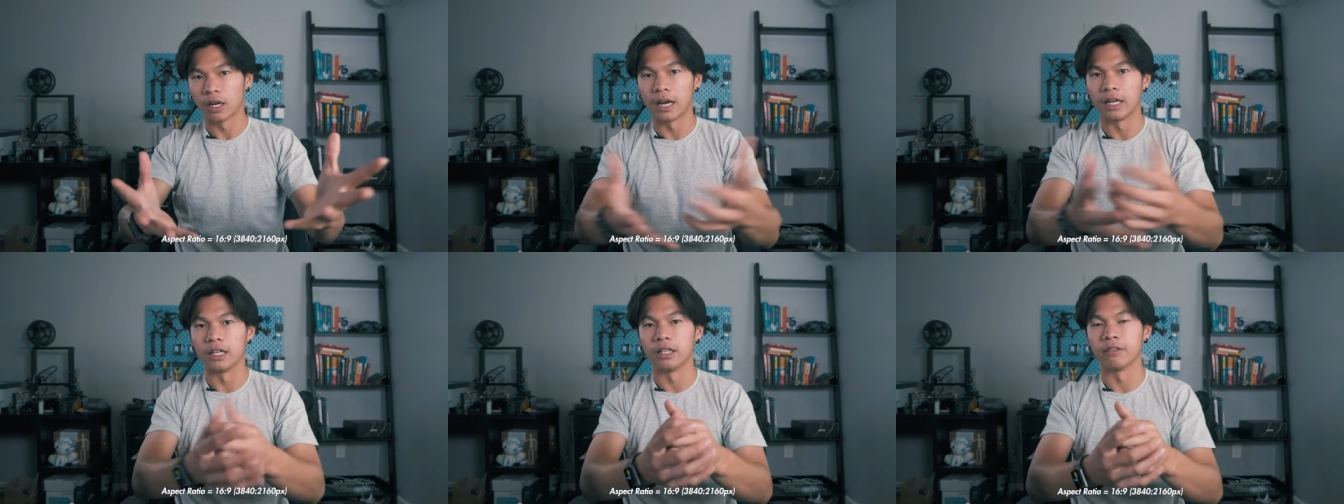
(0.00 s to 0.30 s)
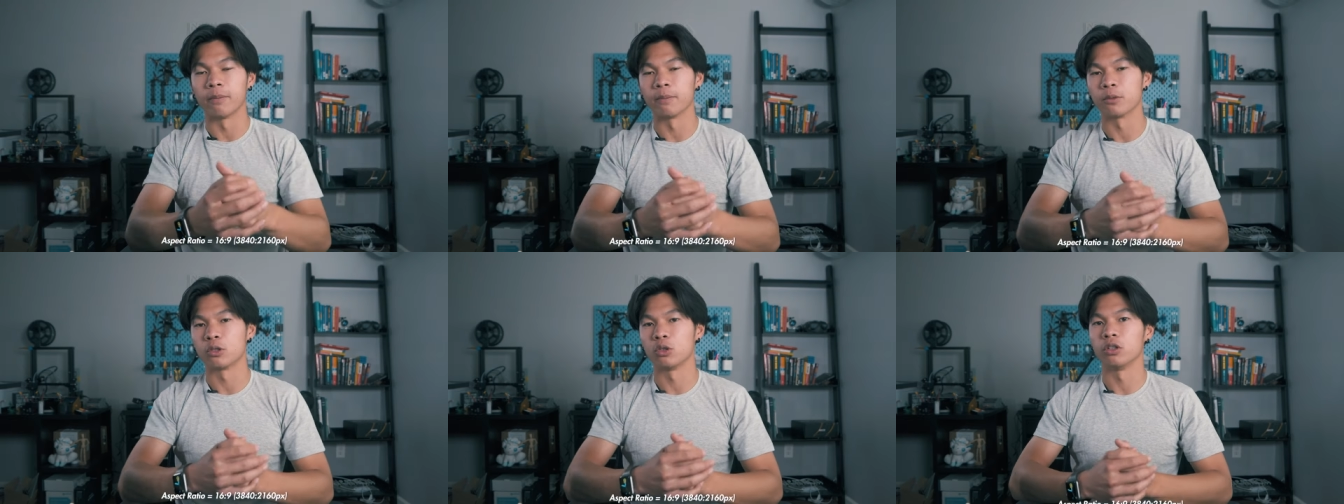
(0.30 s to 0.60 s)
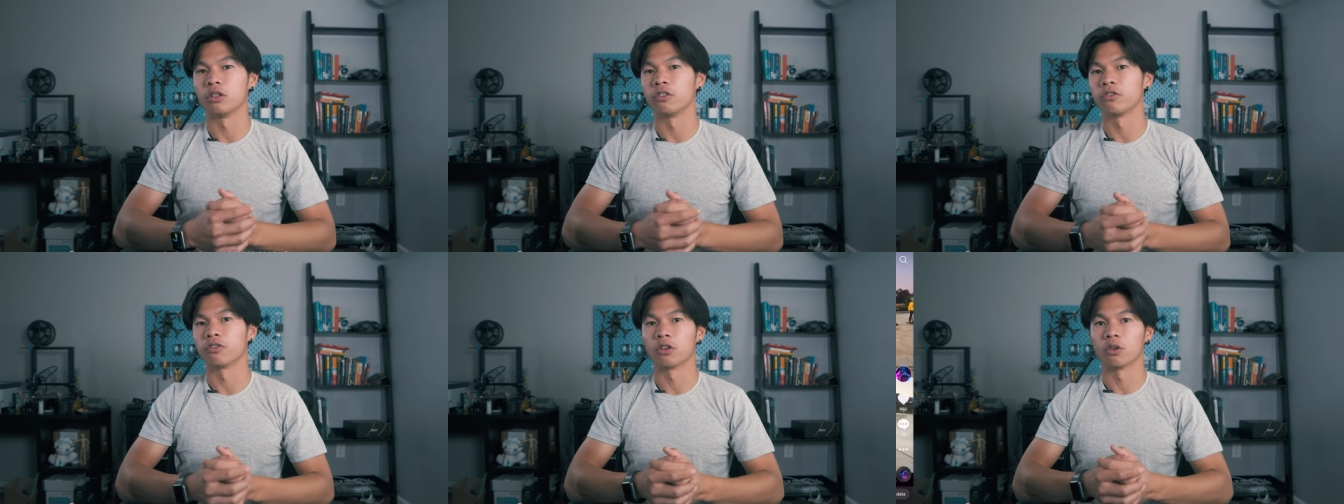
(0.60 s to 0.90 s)
hand, if I'm
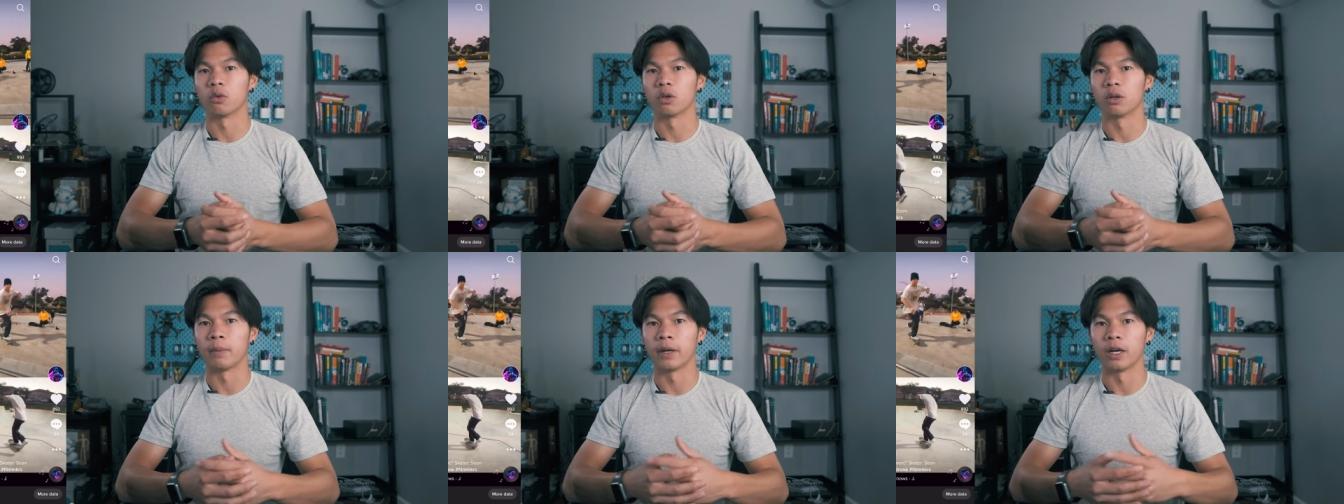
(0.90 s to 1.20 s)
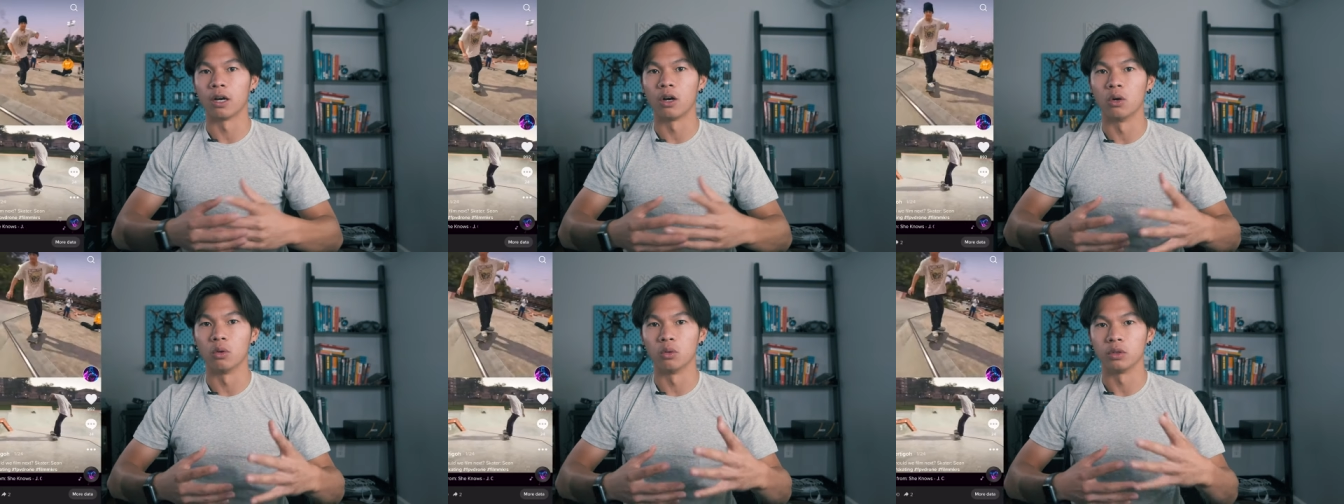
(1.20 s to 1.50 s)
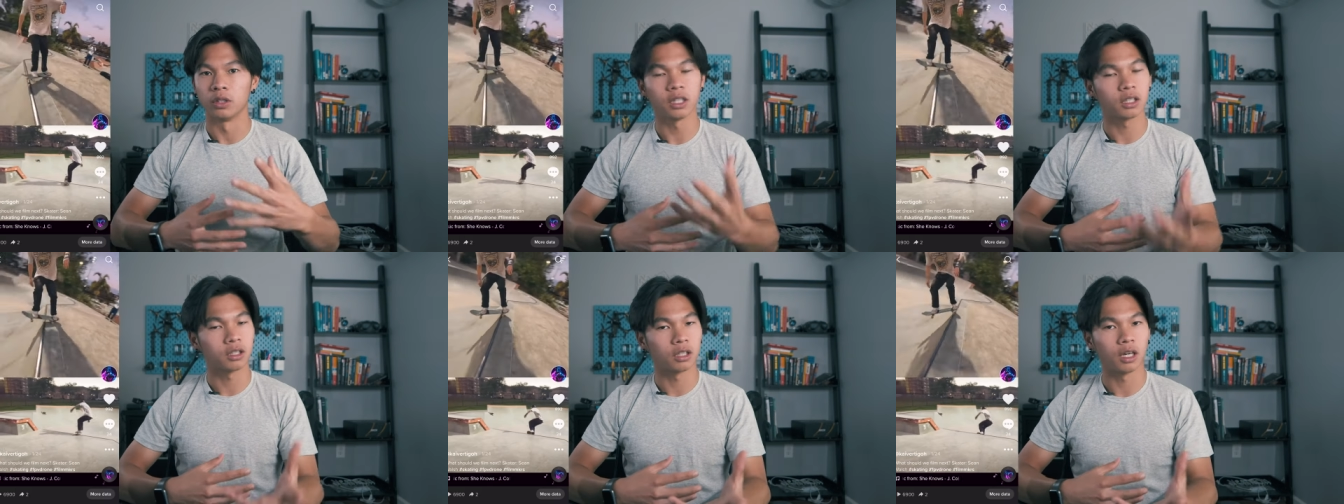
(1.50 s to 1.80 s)
shooting for one of my own
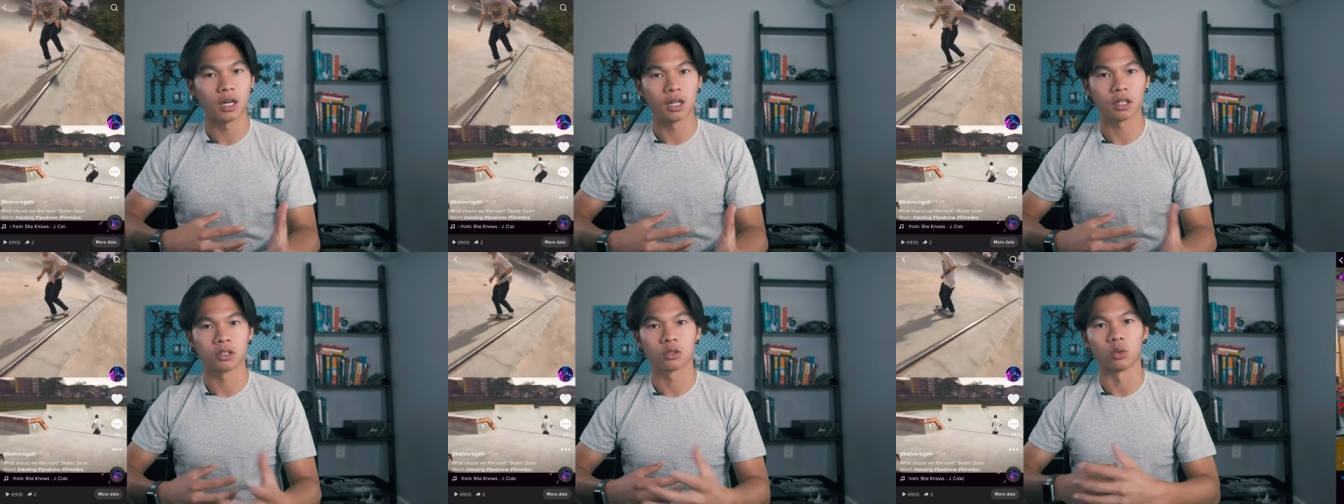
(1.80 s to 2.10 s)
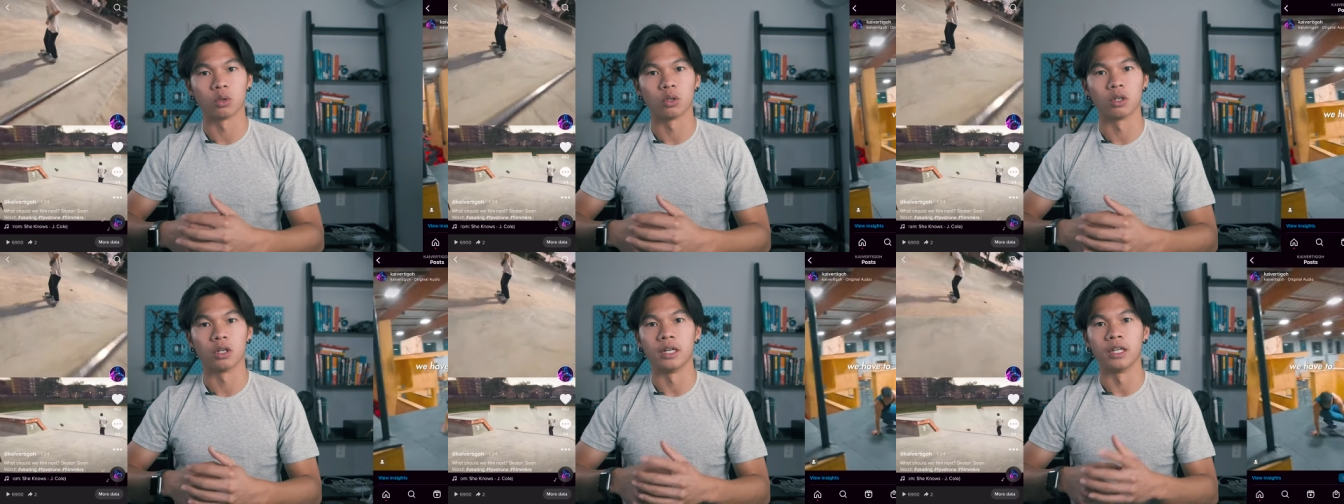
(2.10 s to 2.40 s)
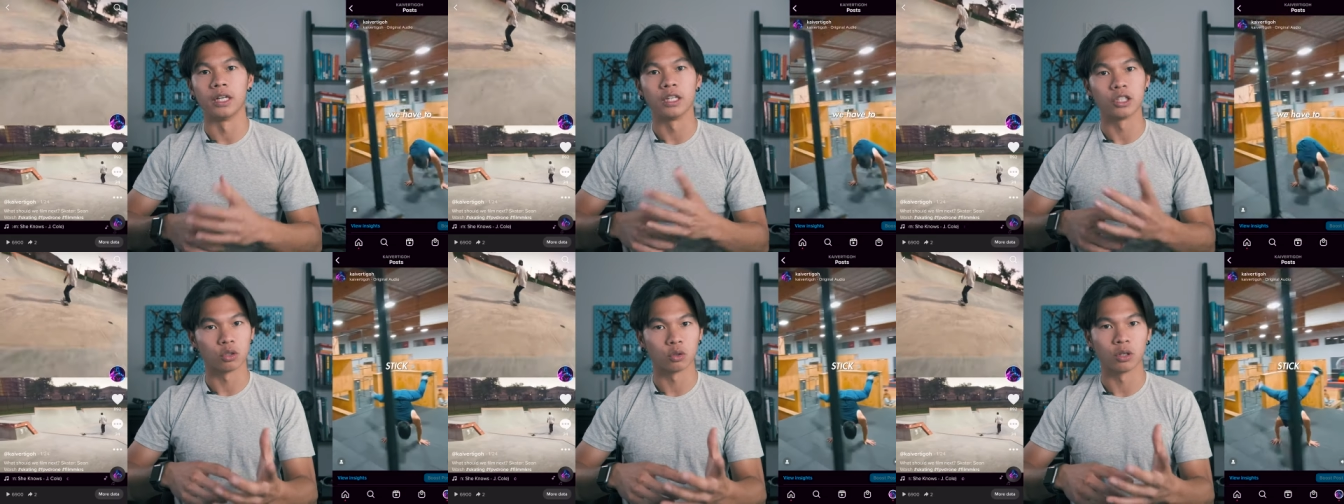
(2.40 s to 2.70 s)
TikToks or an
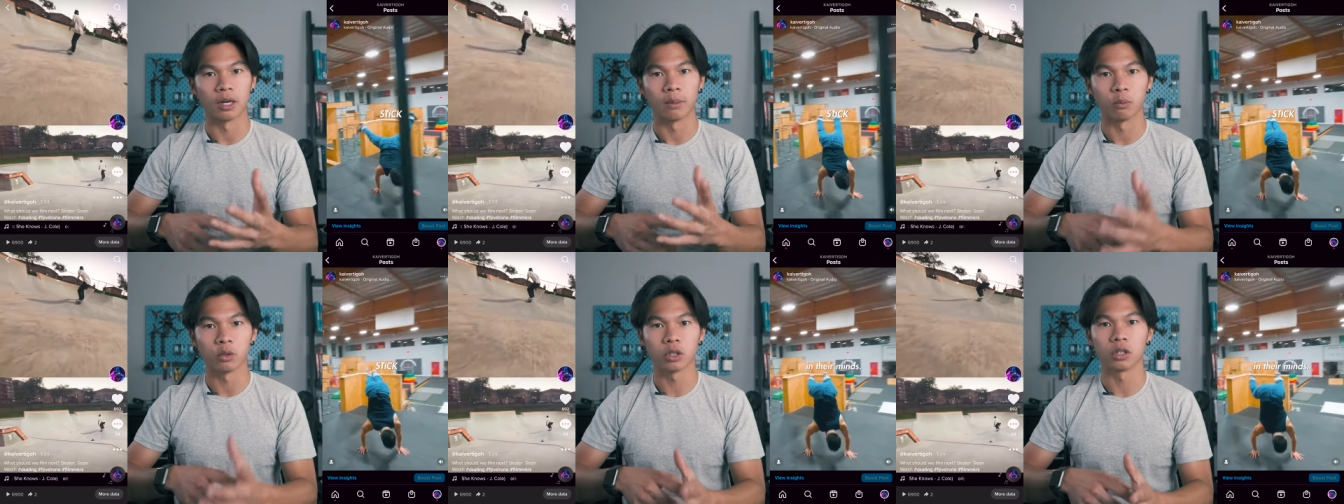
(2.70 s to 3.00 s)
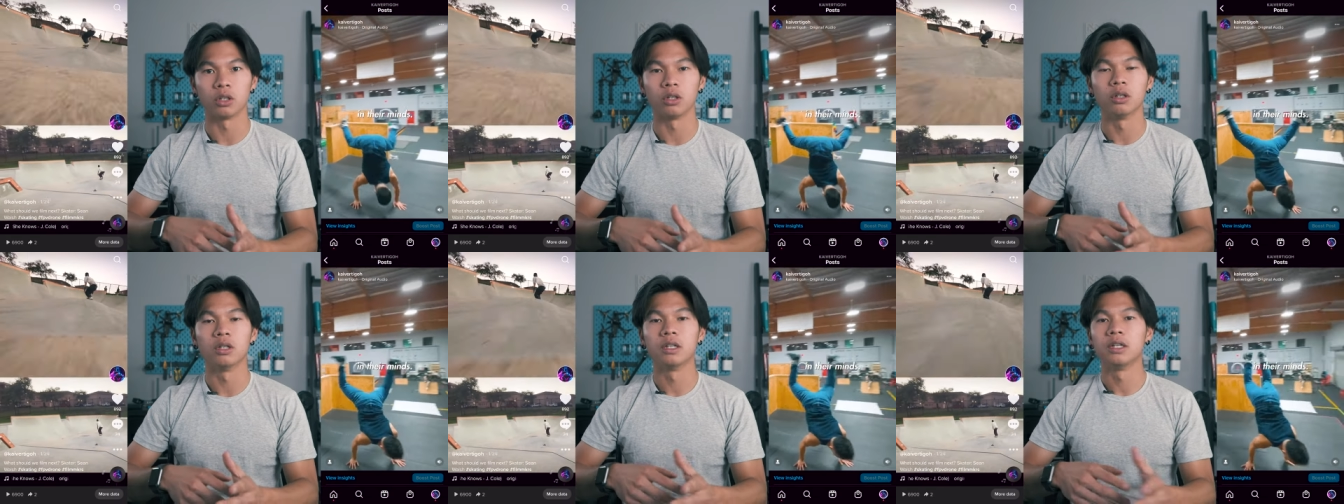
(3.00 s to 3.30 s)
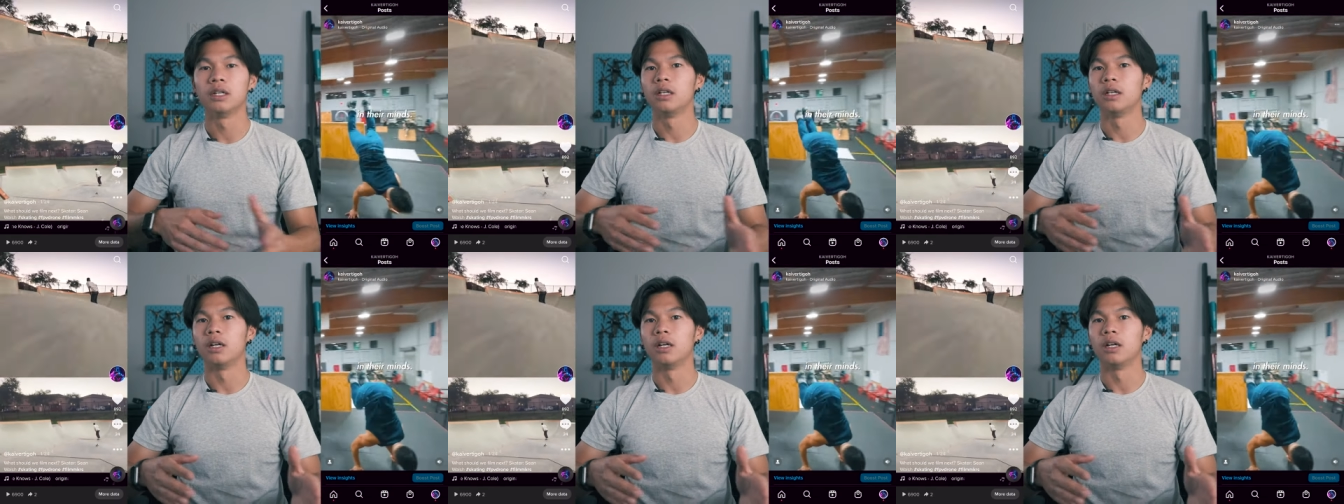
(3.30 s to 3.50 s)
Instagram Reel,